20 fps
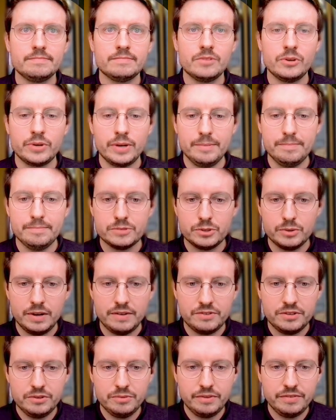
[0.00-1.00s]
Okay, so
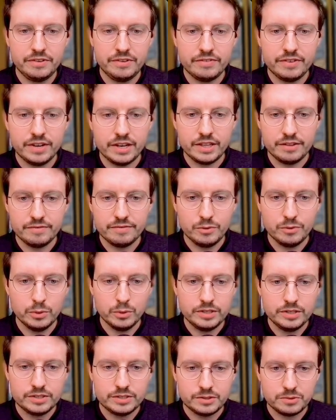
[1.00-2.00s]
after we've defined the
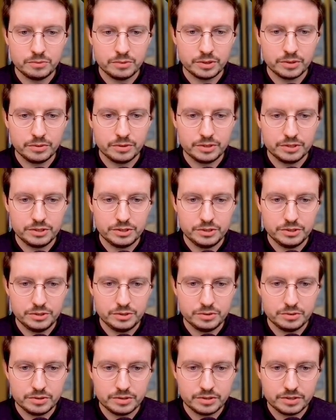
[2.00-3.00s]
voice, we're going
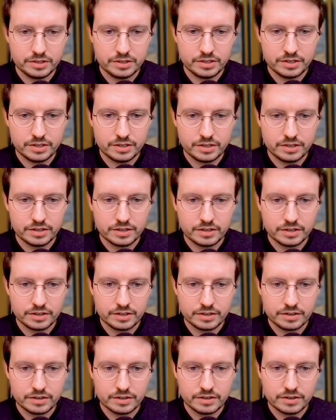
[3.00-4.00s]
to
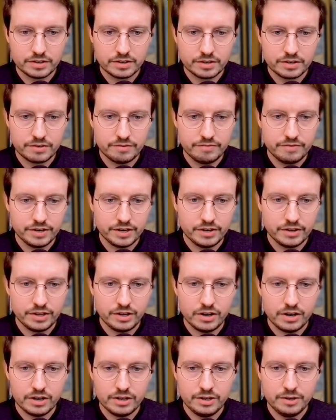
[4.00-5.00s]
configure the
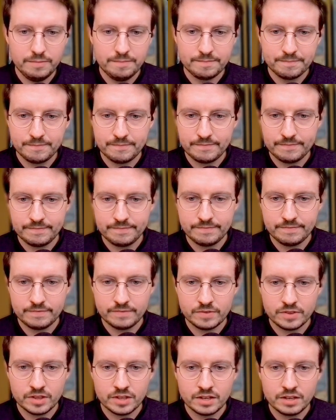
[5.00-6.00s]
audio.
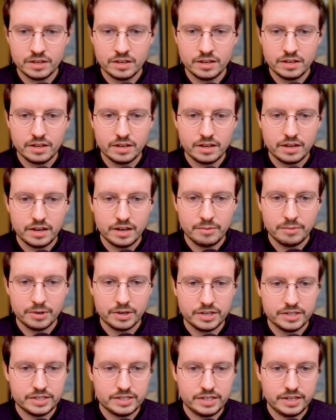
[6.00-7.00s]
And we're going
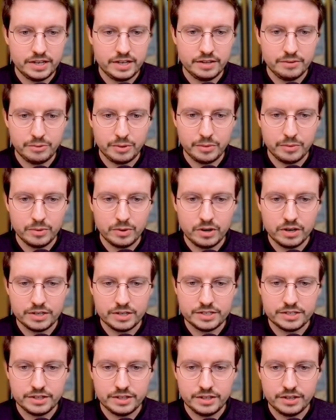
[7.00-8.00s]
to say that we
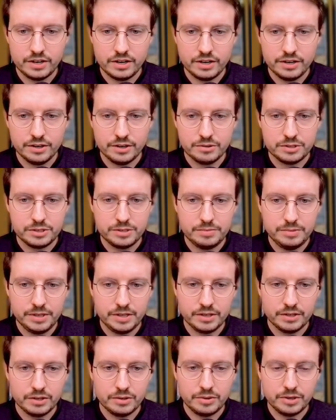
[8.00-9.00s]
want the audio to be
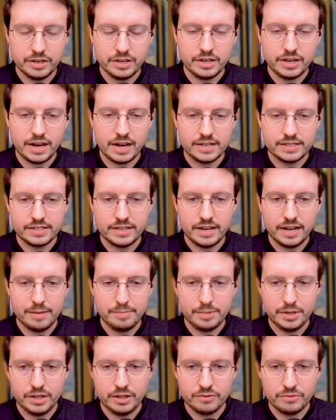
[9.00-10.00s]
encoded as an
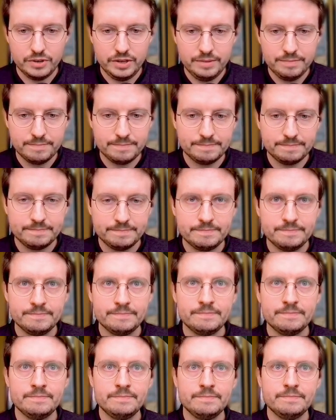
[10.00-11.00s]
MP3.
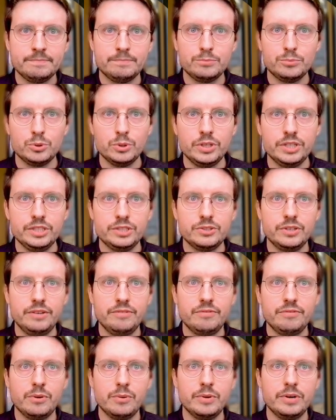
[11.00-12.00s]
Pretty
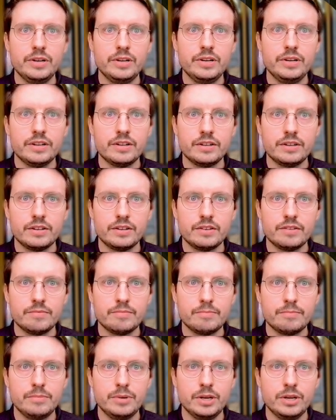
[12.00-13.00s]
straightforward,
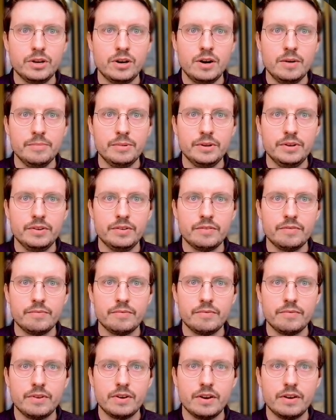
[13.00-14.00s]
pretty common
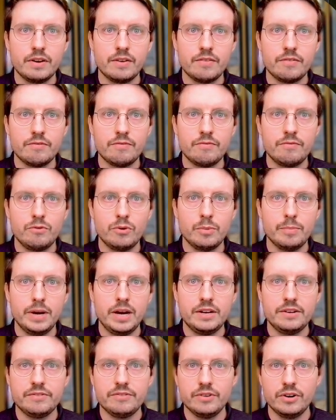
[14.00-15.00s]

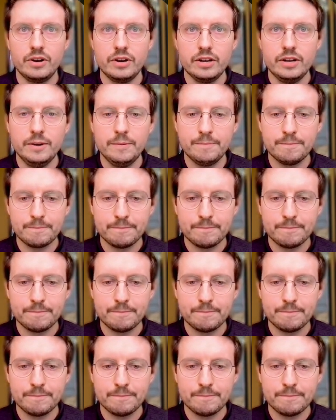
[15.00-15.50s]
format for audio.